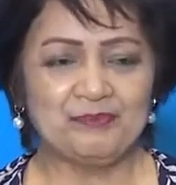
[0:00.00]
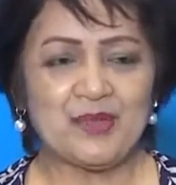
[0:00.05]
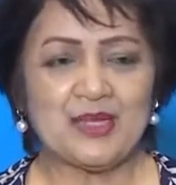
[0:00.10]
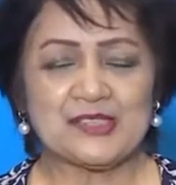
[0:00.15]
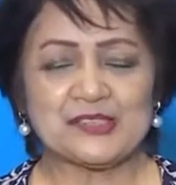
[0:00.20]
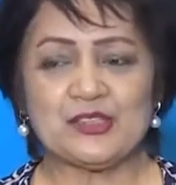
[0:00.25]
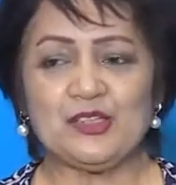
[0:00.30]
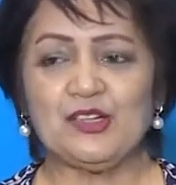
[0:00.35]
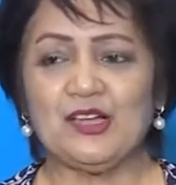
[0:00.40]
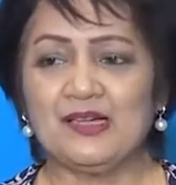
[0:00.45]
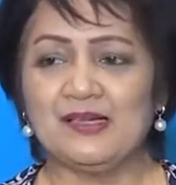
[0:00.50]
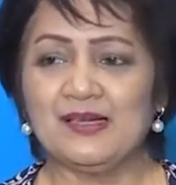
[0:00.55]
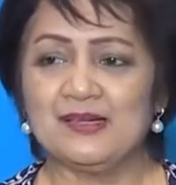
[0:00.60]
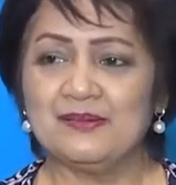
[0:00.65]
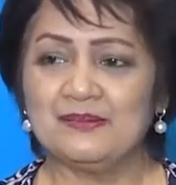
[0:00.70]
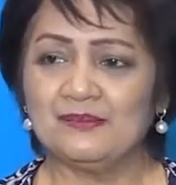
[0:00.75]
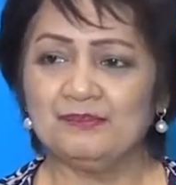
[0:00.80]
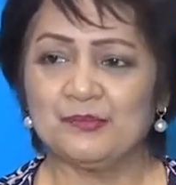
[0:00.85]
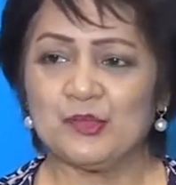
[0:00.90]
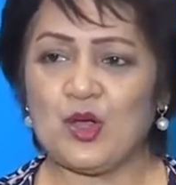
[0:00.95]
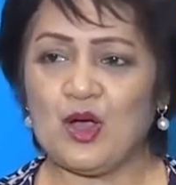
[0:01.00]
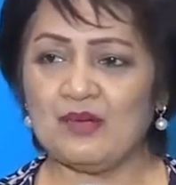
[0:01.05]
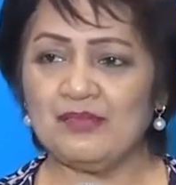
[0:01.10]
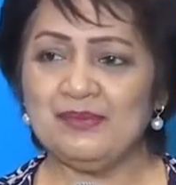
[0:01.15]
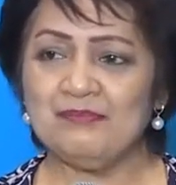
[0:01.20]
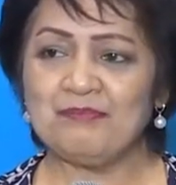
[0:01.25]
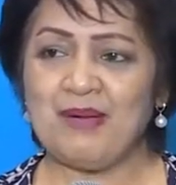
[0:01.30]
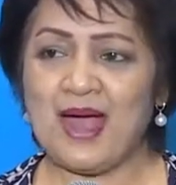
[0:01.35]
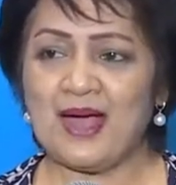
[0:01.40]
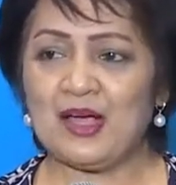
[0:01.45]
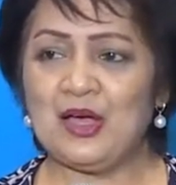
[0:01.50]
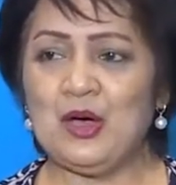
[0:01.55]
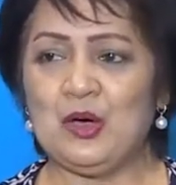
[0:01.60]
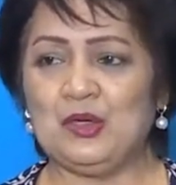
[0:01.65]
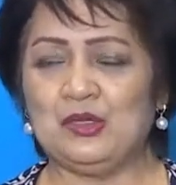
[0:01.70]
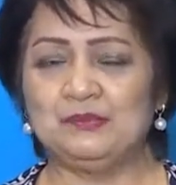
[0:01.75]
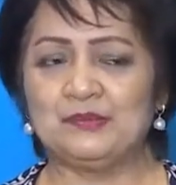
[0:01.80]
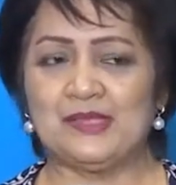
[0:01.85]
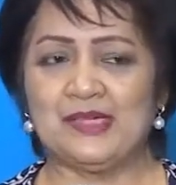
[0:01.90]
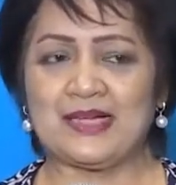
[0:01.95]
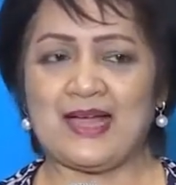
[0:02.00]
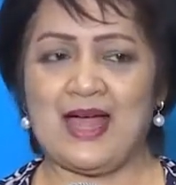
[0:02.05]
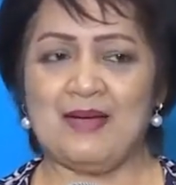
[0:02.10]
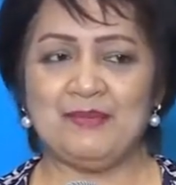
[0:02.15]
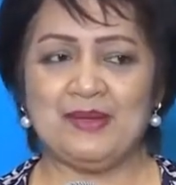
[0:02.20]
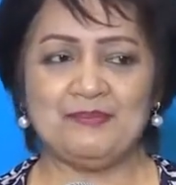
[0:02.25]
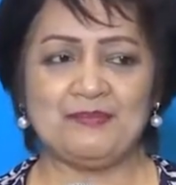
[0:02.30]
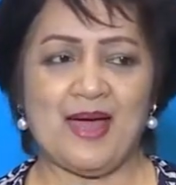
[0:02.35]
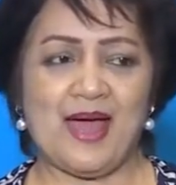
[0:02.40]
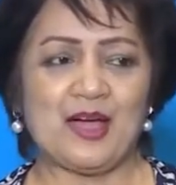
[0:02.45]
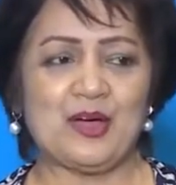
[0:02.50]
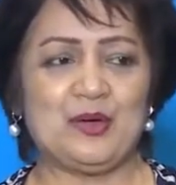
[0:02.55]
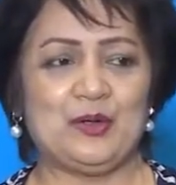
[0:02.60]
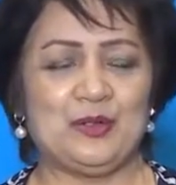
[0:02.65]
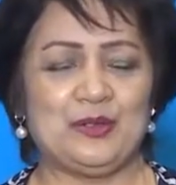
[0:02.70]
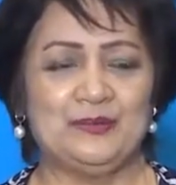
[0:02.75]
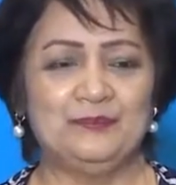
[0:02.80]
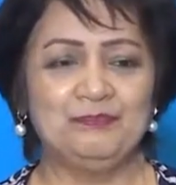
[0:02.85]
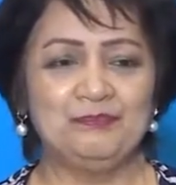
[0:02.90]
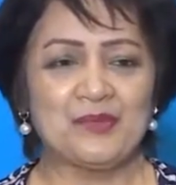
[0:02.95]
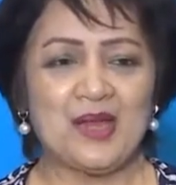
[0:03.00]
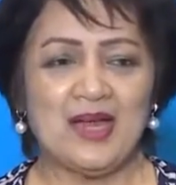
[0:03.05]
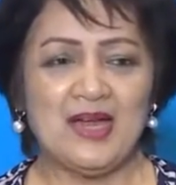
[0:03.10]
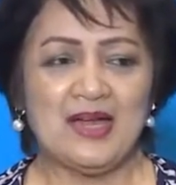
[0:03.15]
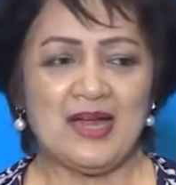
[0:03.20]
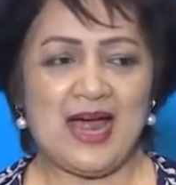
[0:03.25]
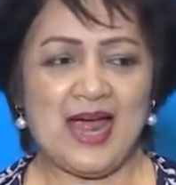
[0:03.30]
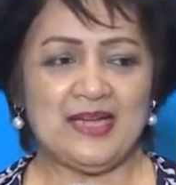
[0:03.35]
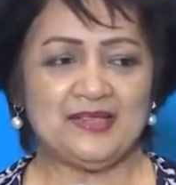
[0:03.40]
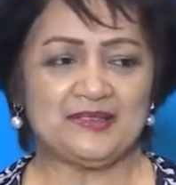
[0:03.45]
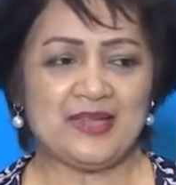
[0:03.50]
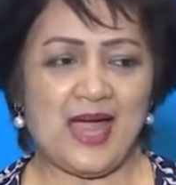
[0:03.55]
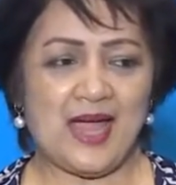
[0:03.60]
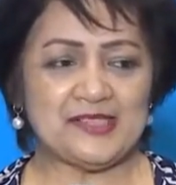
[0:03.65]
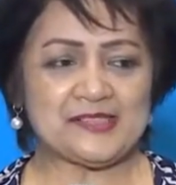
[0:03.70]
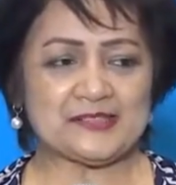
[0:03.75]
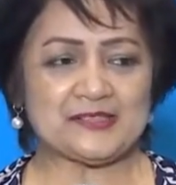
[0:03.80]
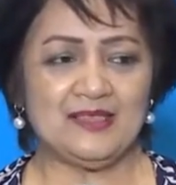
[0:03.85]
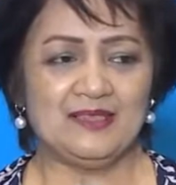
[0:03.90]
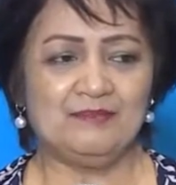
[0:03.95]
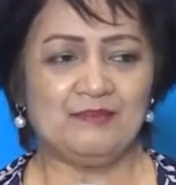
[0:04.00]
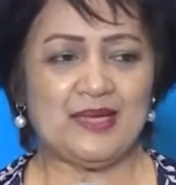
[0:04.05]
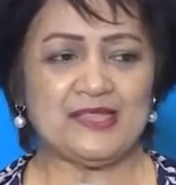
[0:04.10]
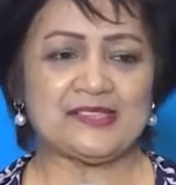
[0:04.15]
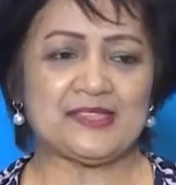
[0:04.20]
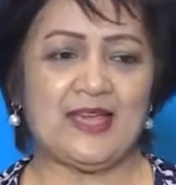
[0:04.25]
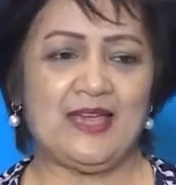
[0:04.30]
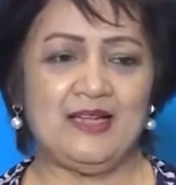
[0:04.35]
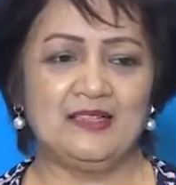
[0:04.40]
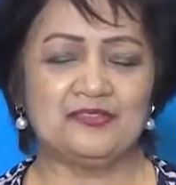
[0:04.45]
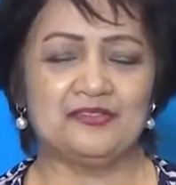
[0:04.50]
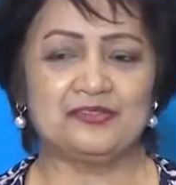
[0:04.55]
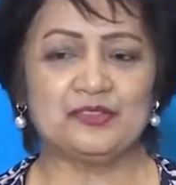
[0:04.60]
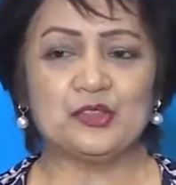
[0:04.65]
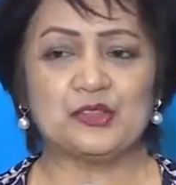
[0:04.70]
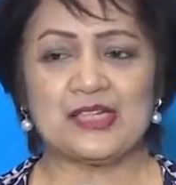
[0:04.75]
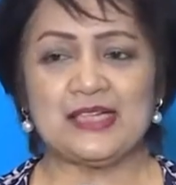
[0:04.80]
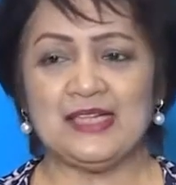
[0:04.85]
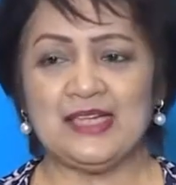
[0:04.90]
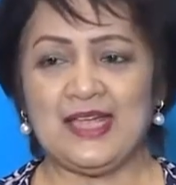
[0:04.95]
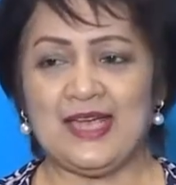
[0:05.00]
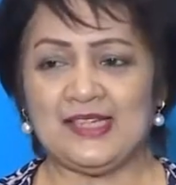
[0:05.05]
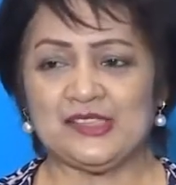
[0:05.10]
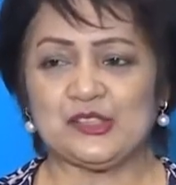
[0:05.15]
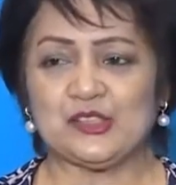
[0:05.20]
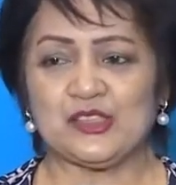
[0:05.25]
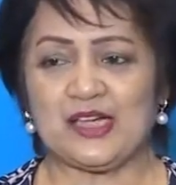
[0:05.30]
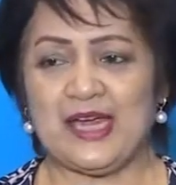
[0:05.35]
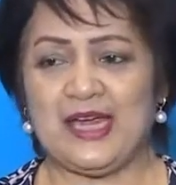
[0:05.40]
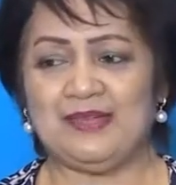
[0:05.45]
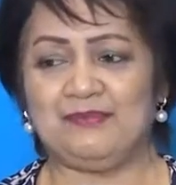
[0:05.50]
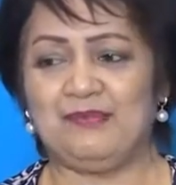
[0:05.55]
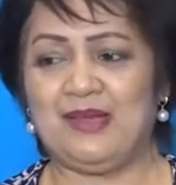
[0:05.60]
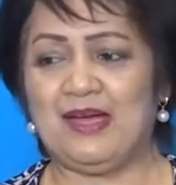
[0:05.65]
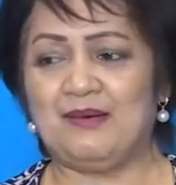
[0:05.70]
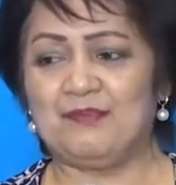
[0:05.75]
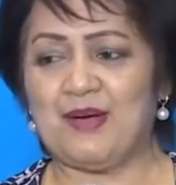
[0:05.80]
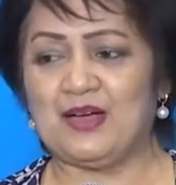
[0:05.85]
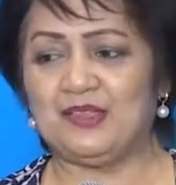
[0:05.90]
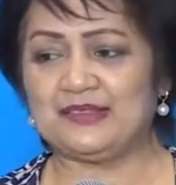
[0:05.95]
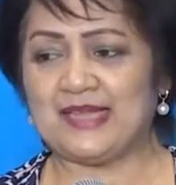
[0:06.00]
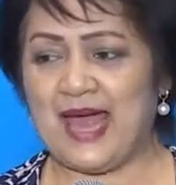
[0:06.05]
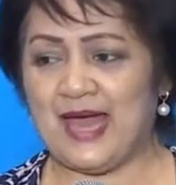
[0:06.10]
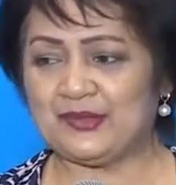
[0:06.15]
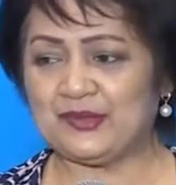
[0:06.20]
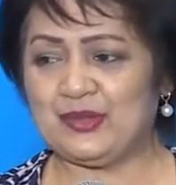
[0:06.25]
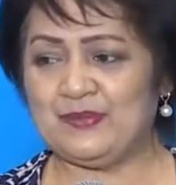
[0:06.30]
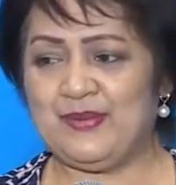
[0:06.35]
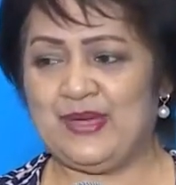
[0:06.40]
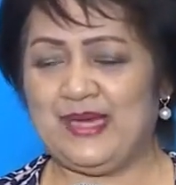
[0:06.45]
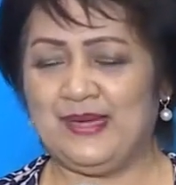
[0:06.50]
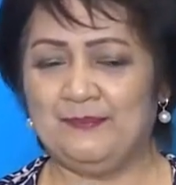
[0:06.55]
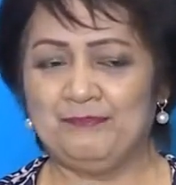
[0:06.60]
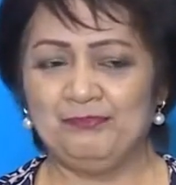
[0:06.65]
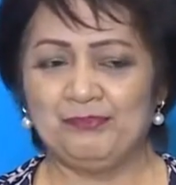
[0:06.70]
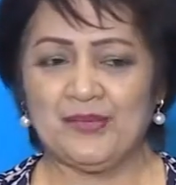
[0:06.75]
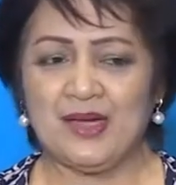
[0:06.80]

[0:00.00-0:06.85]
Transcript: So going back home or coming back home, I tasked myself to really educate me about Atomy.